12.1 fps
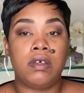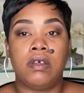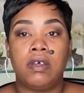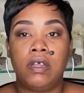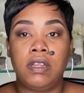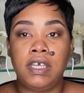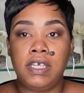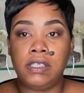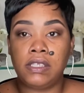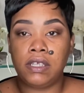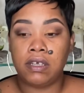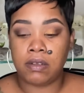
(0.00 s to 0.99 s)
Clean
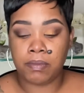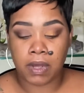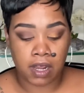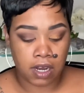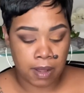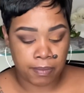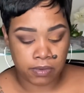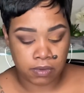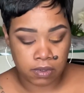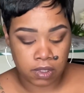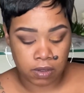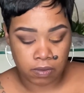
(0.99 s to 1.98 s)
Skin Pineapple
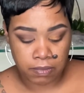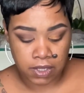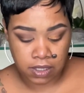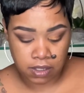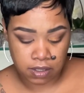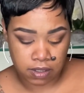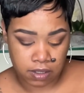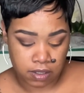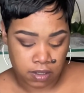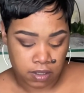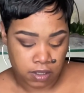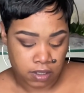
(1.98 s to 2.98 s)
Glow Mist,
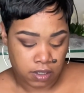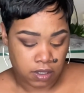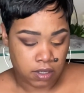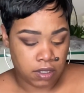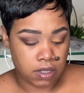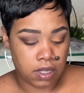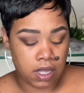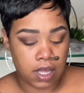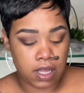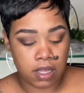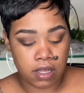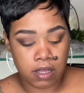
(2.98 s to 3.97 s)

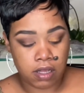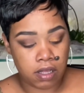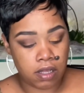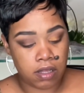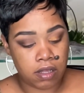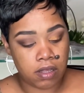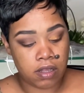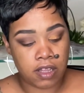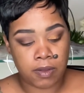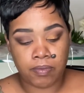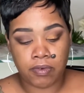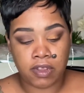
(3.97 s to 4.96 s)
and
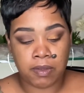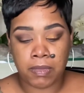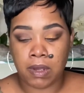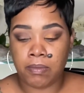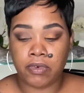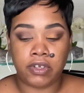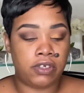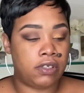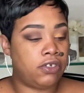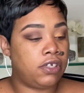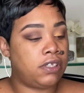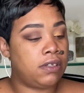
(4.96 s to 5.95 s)
spritz my brush up
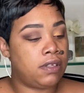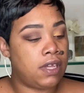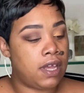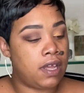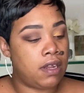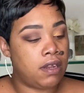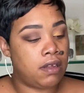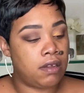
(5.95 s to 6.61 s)
just a tad.